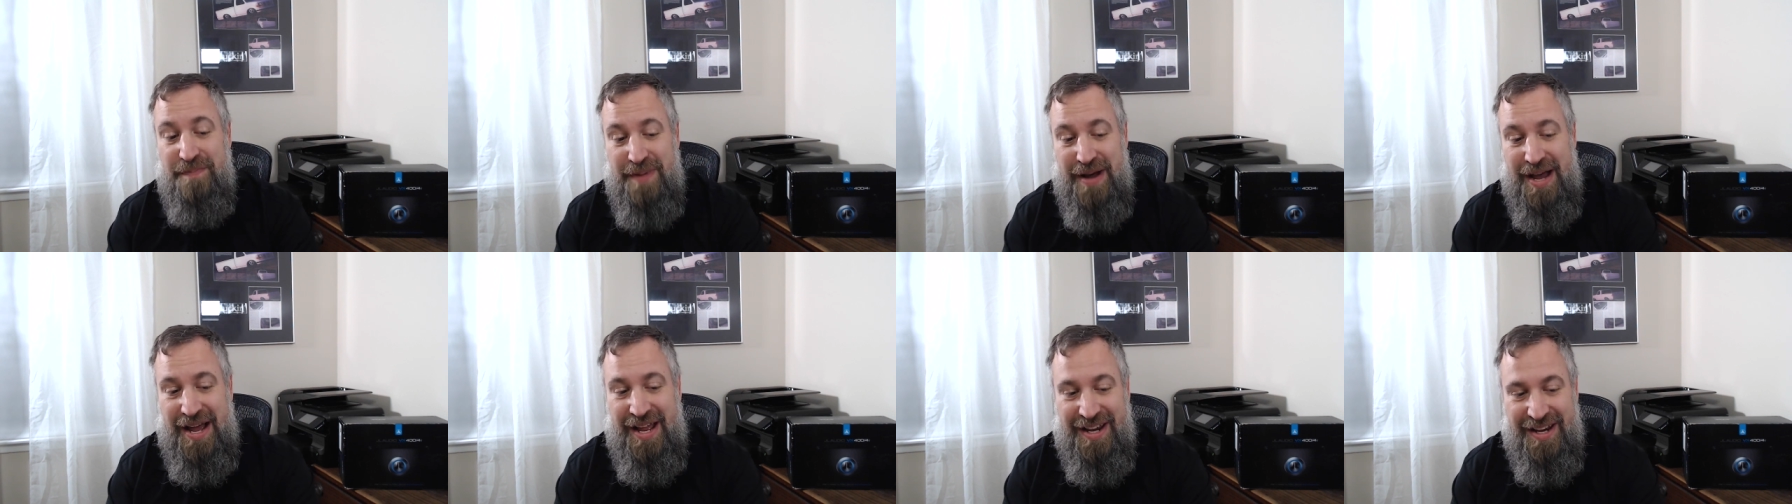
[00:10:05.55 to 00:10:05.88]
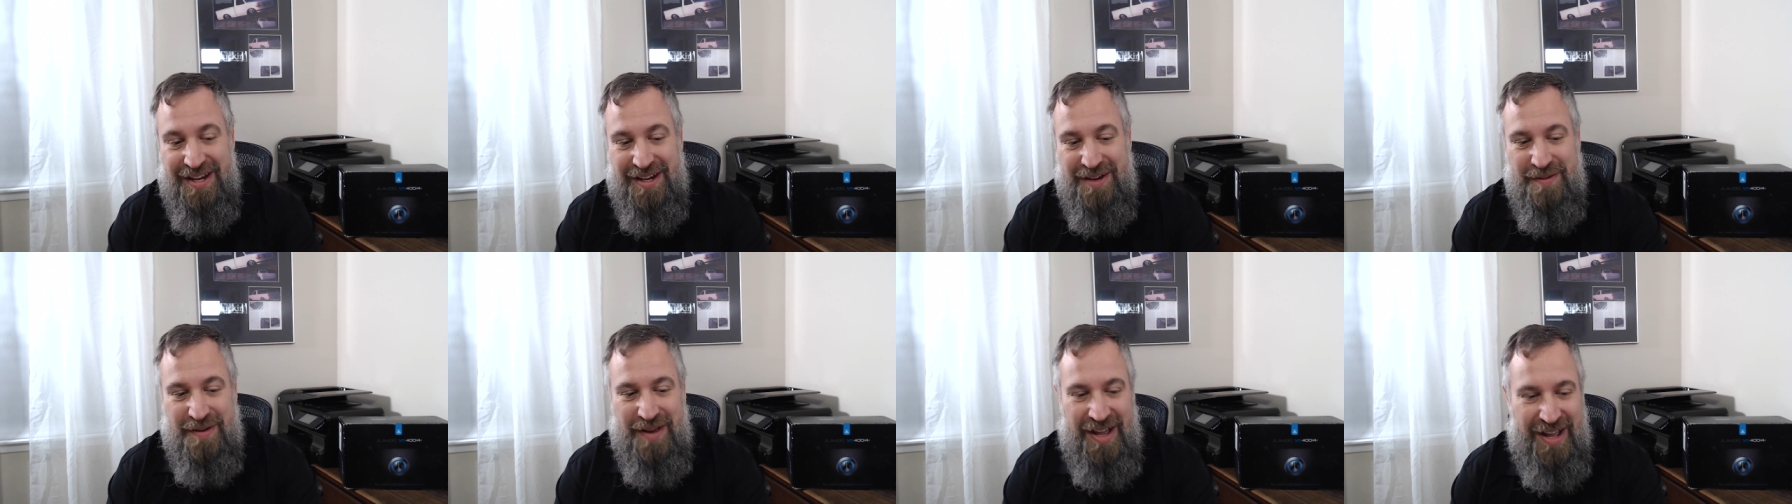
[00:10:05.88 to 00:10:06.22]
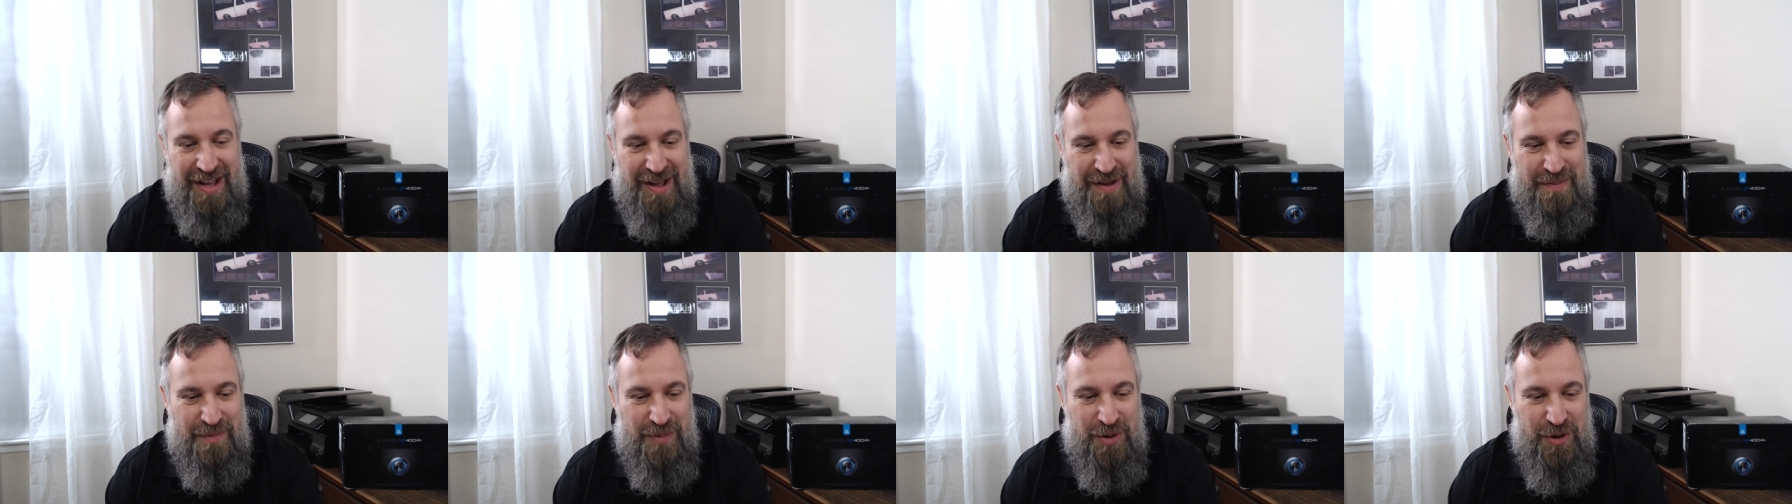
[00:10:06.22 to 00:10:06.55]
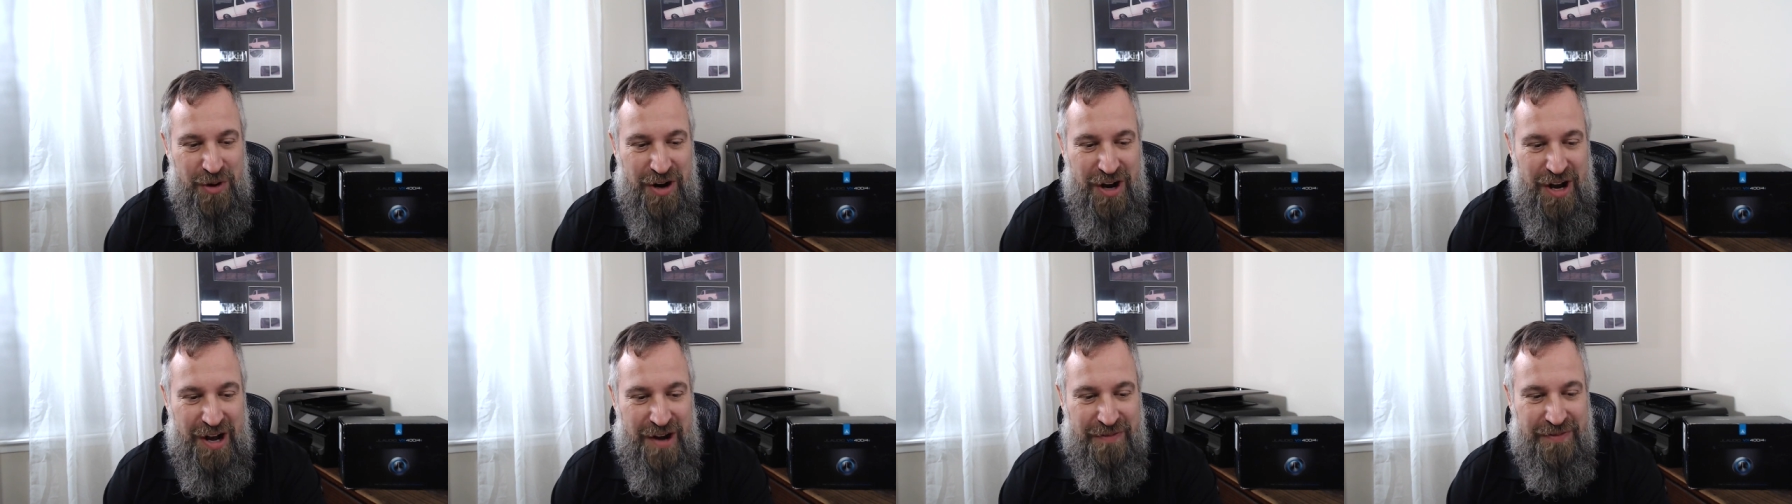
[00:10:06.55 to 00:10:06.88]
button
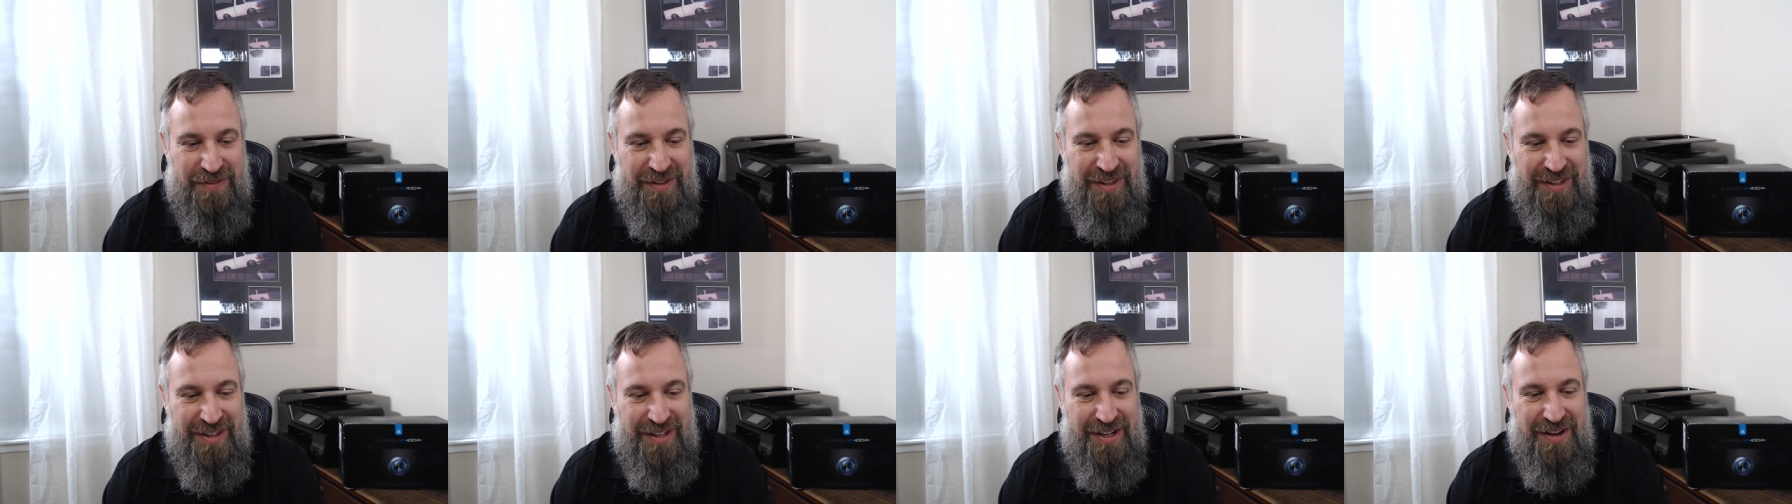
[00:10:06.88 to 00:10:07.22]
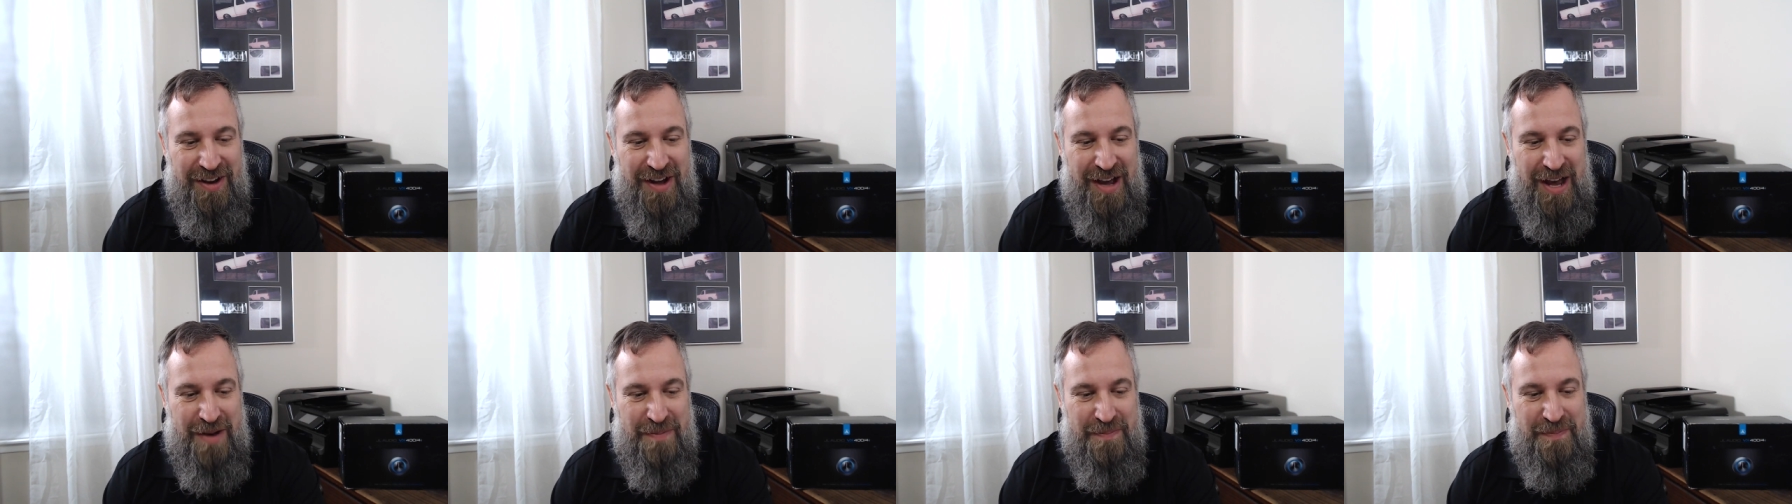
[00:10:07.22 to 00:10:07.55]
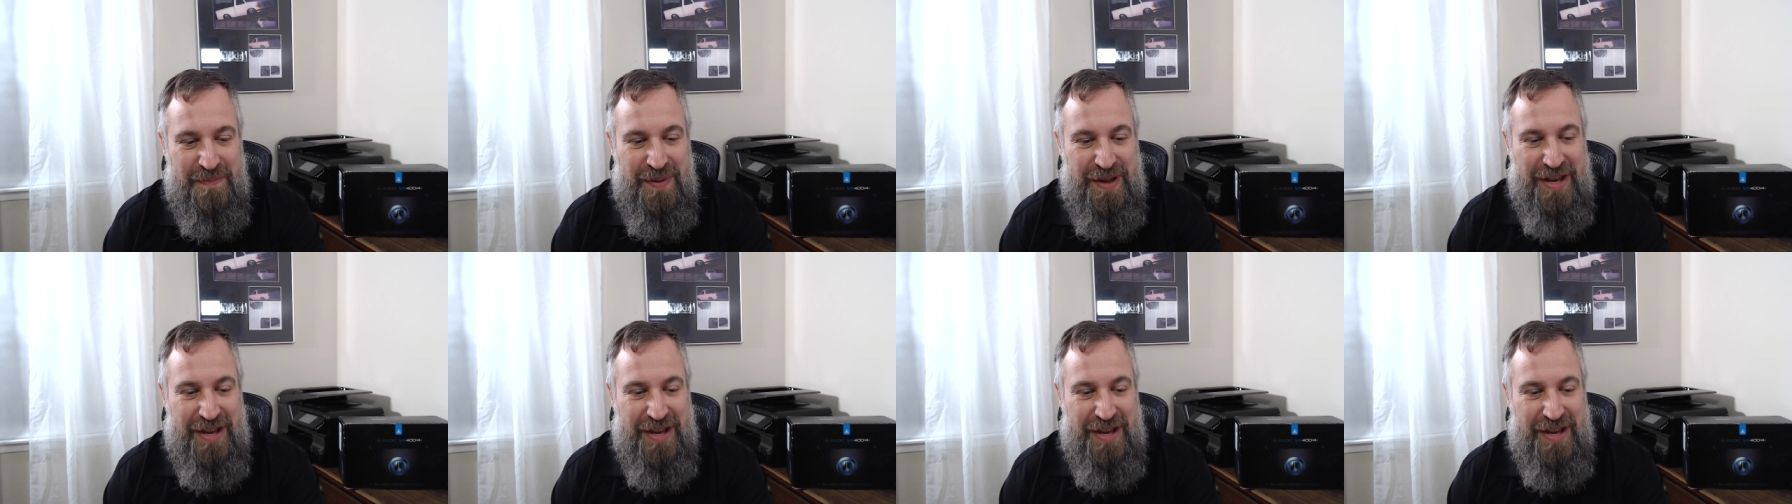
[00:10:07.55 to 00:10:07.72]
more often than not.